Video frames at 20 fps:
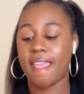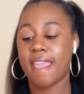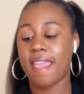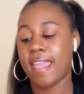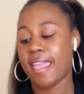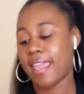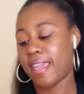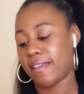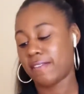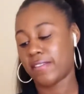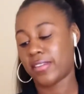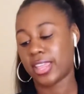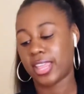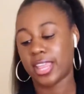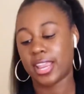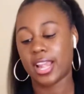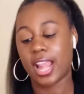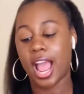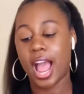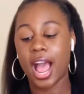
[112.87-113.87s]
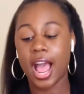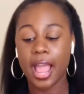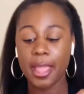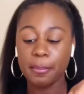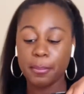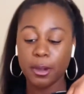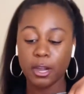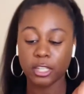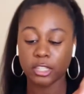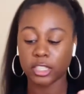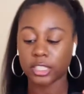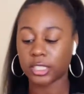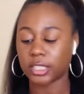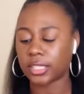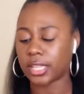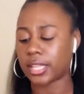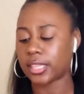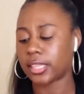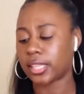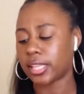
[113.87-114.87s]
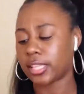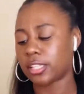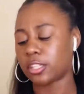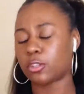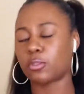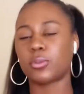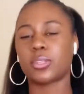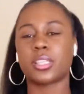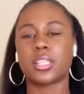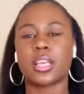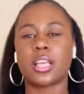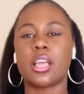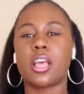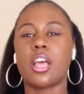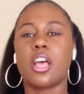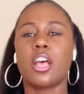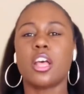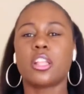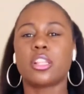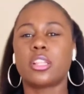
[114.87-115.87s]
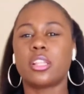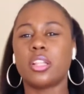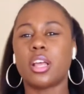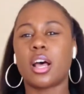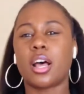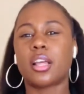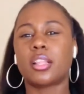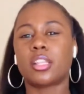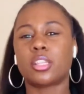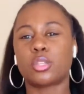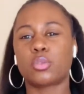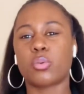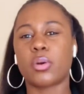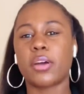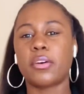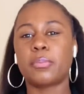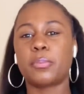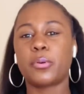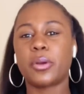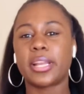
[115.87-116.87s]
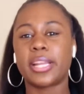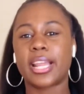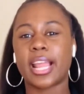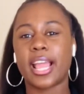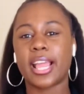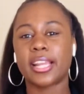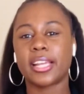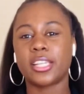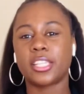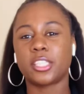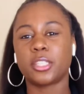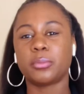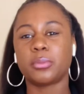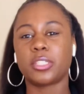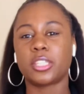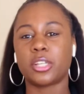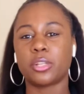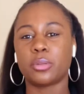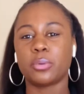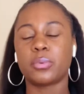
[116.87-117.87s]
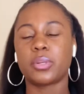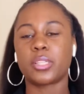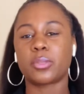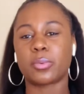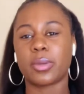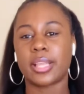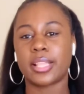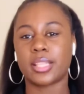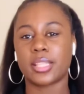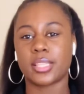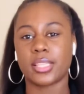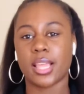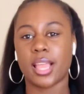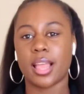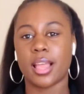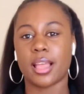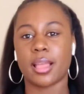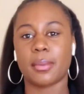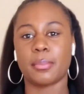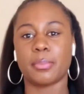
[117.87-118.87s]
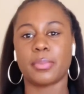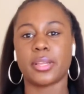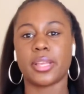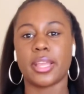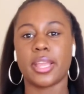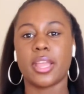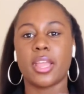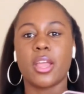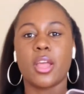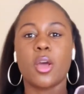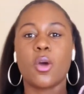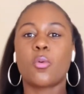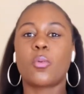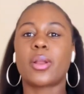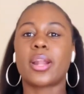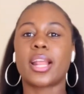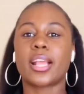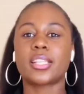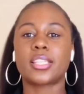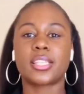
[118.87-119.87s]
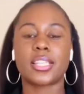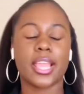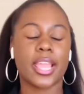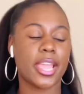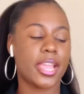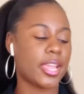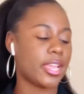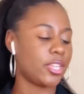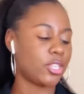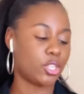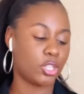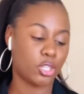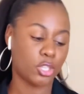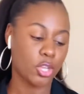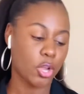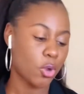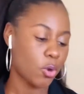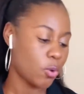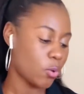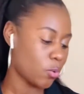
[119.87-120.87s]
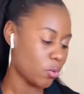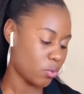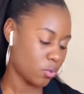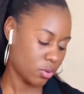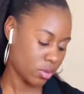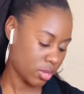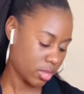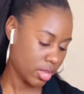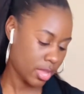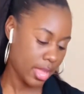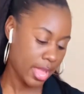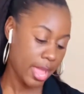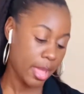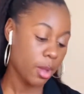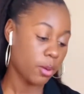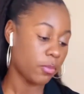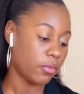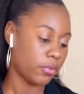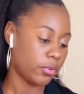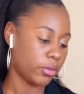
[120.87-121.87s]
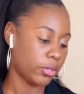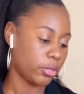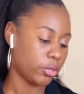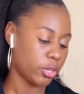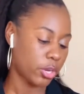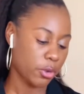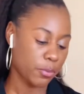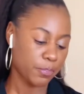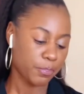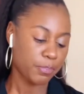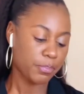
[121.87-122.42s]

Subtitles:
heaven, I purchased, I think this was the 12.9 inch. It was the newest one at the time. But when I say it's so helpful, you know,